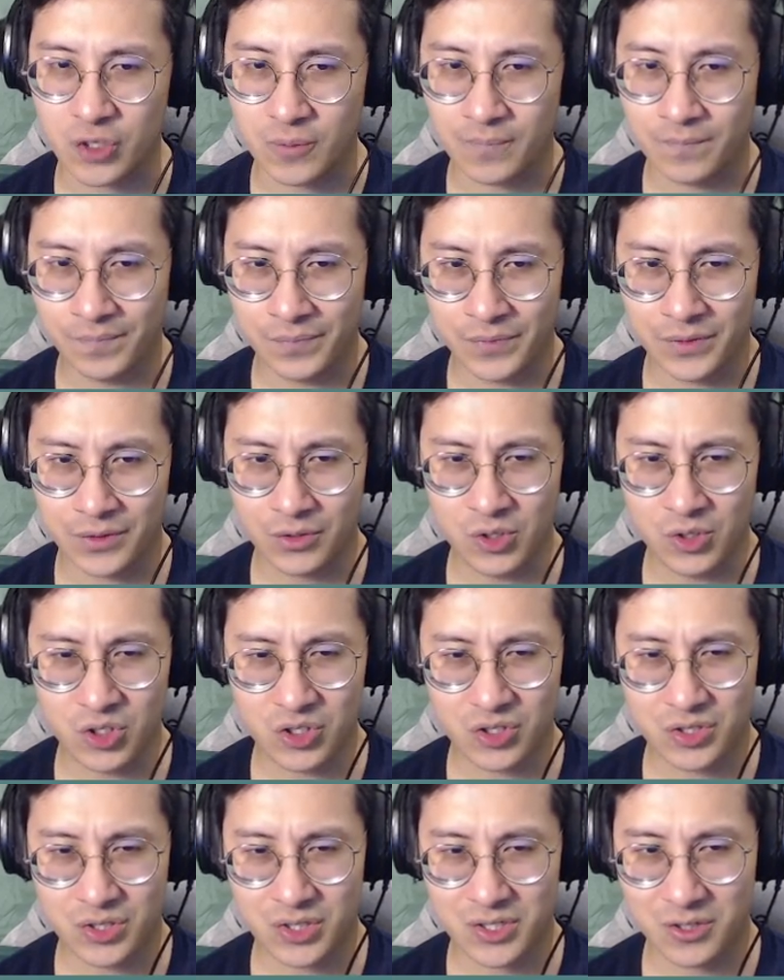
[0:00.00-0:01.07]
Mm.
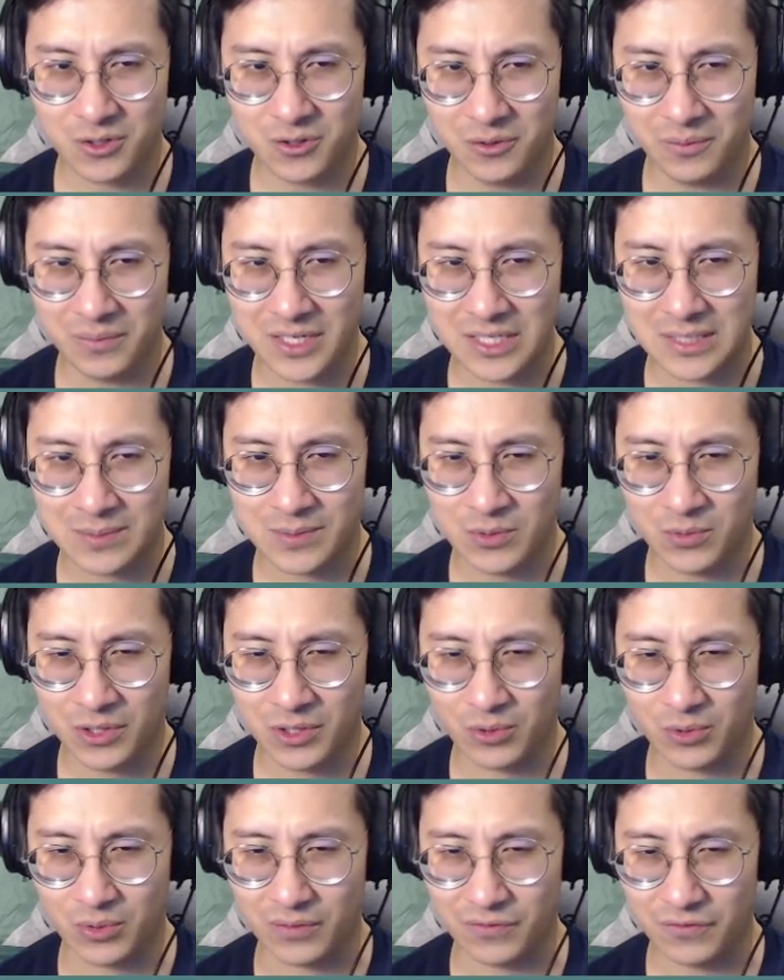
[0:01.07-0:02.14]
Toad makes me want
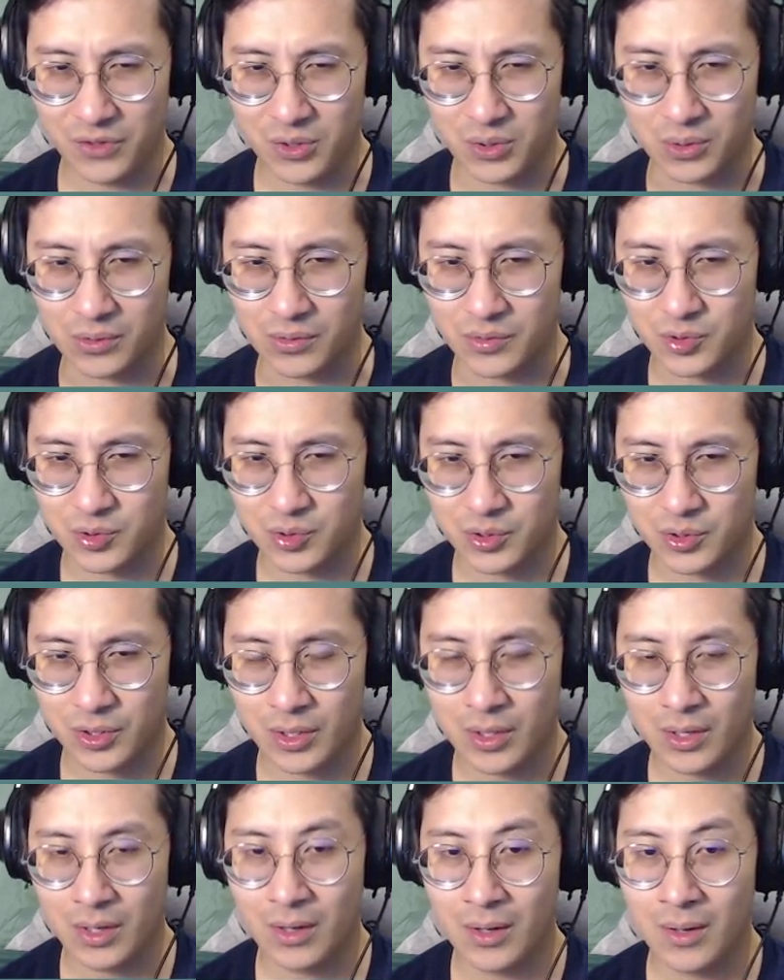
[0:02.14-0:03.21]
to refuse.
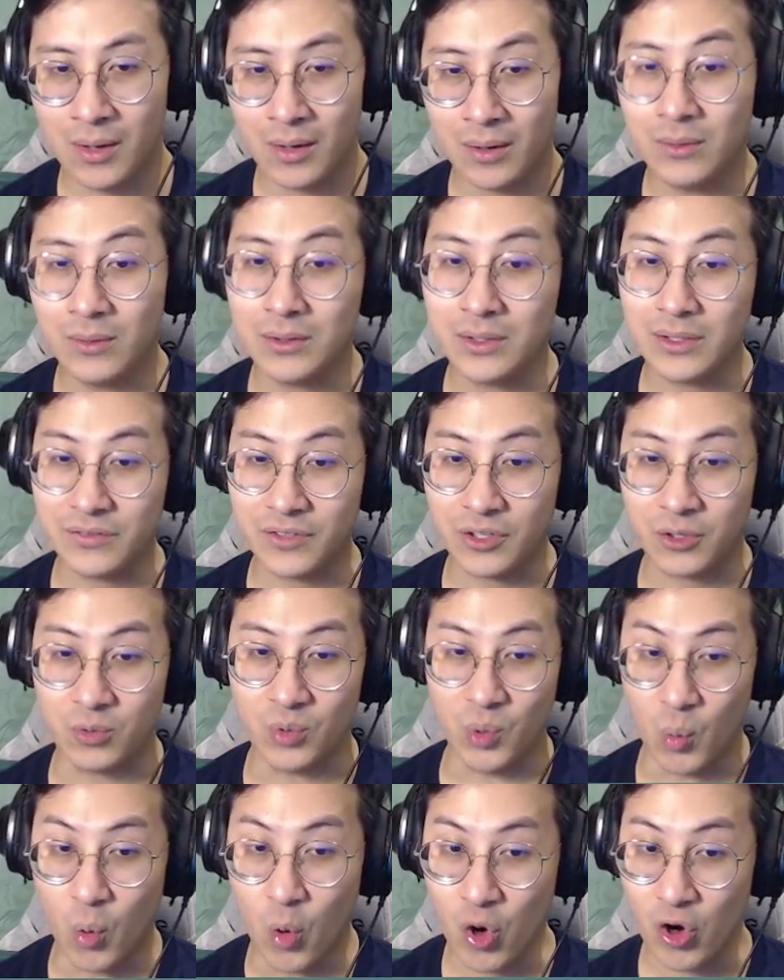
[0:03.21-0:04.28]
Well, I got a
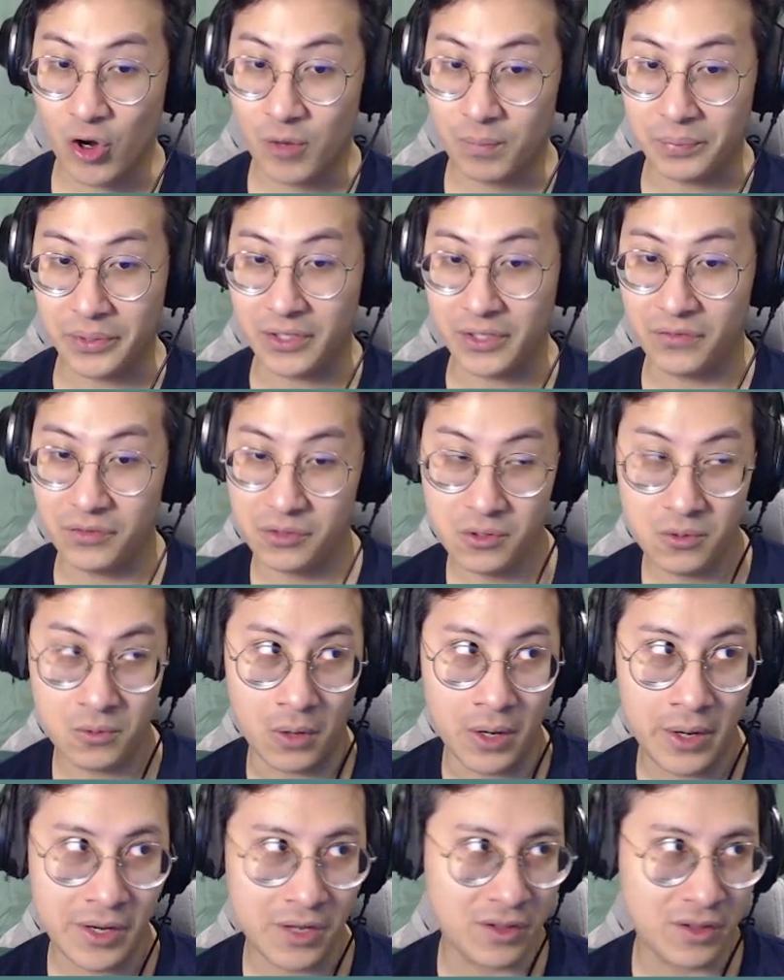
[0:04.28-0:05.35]
reward, but if you don't
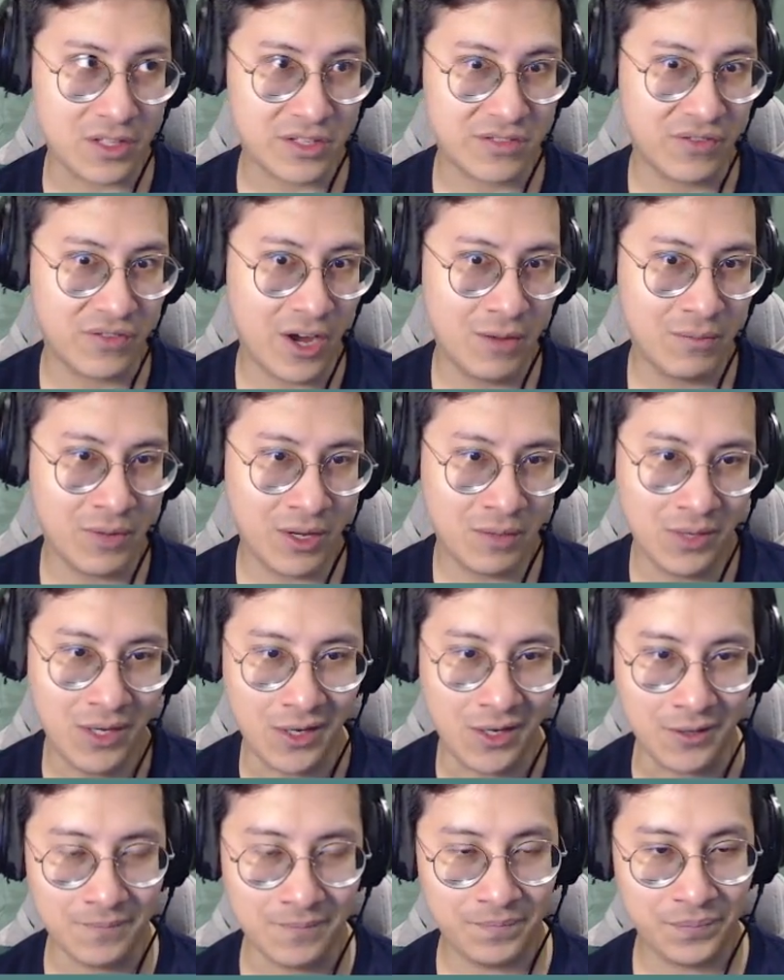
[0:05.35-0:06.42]
want it, that's fine by me.
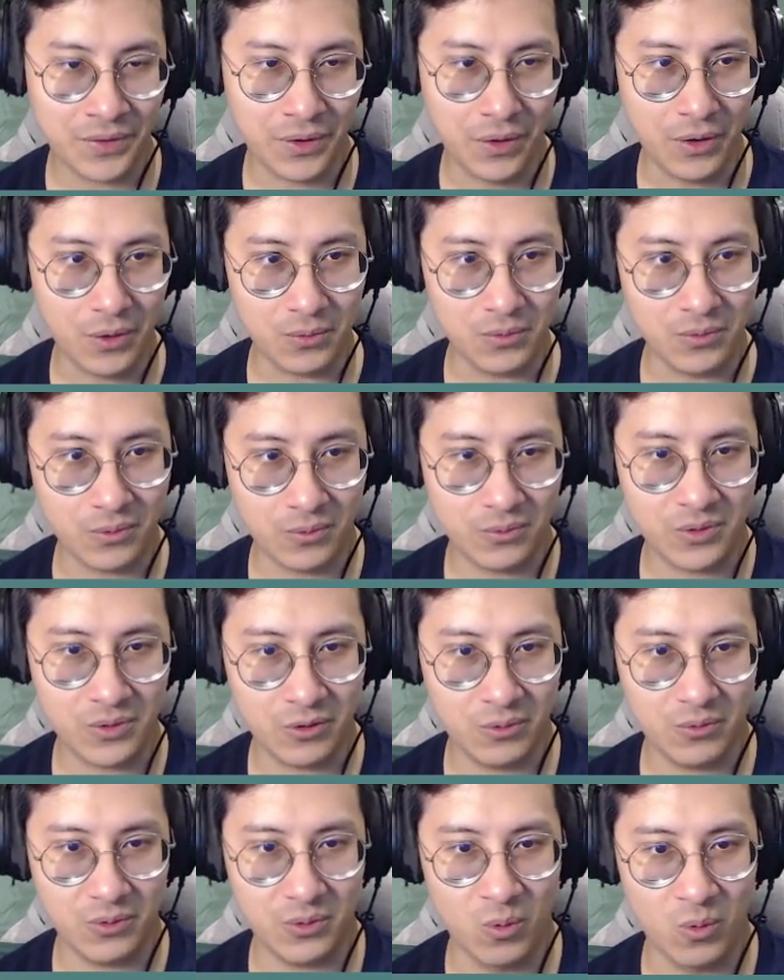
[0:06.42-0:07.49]
re
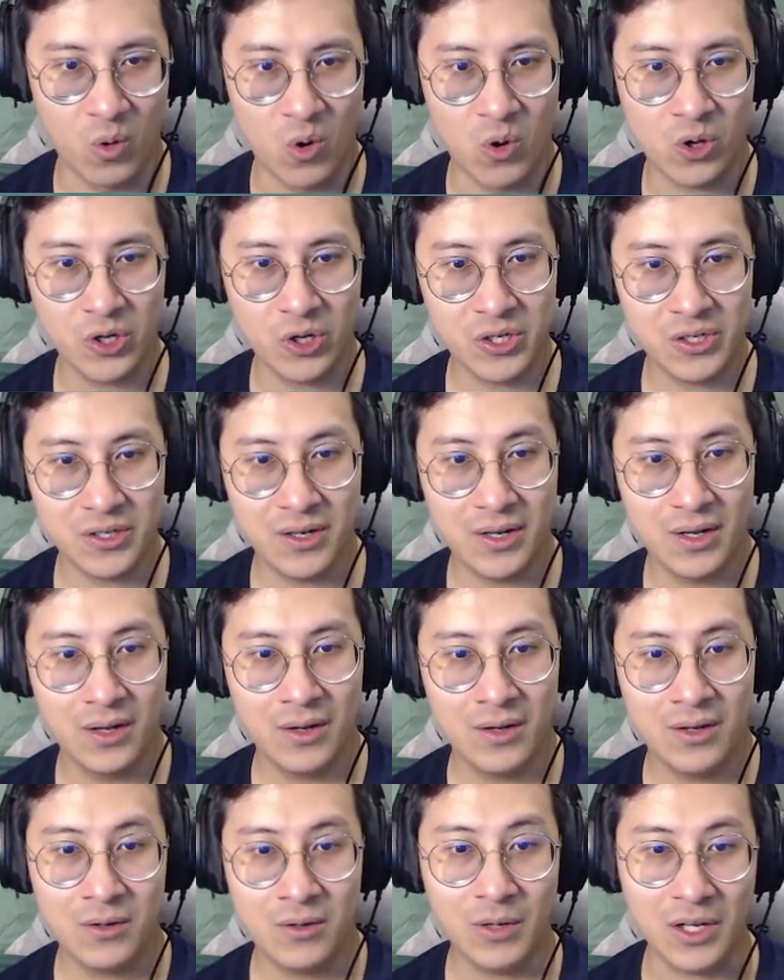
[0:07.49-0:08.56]
reward?
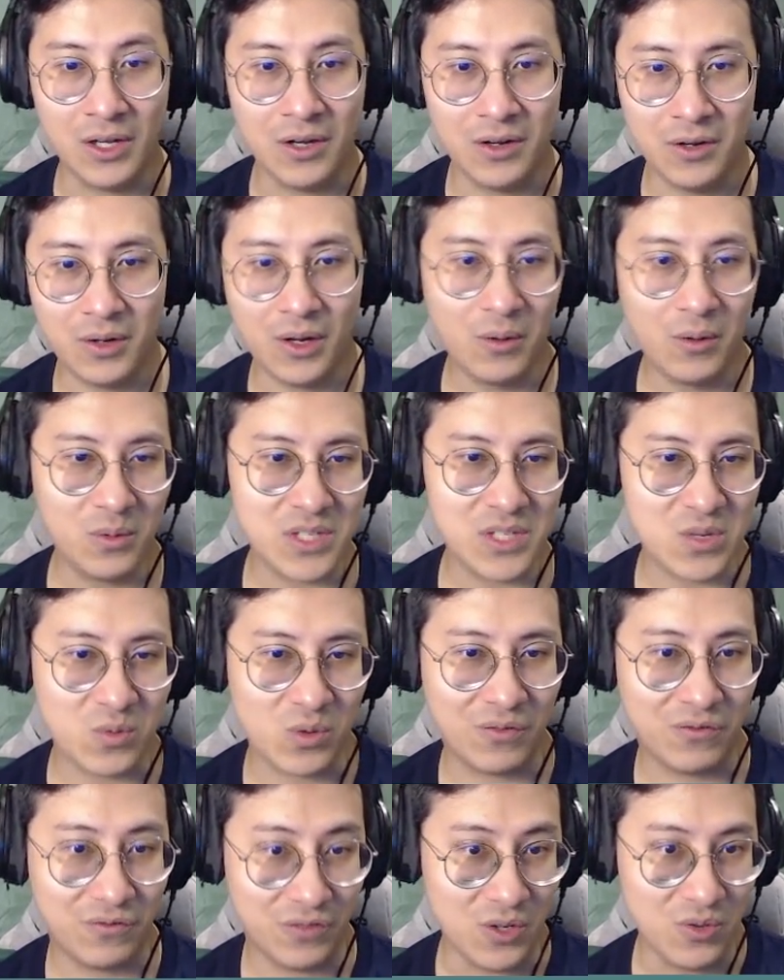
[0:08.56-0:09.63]
Well, I, I wasn't
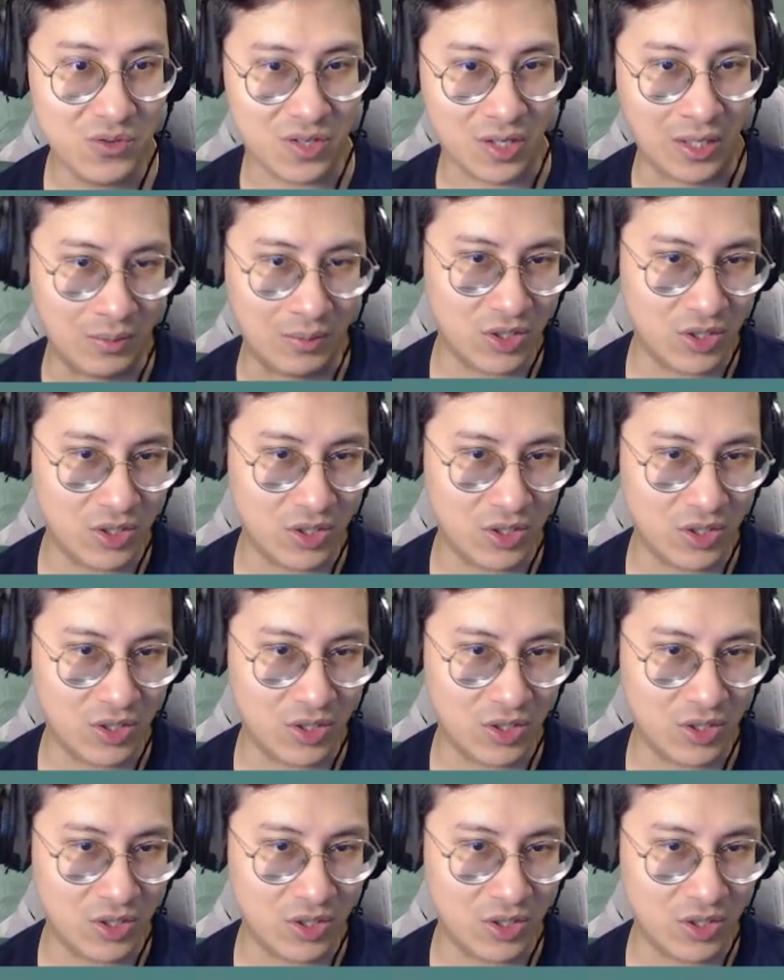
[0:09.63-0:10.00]
refusing.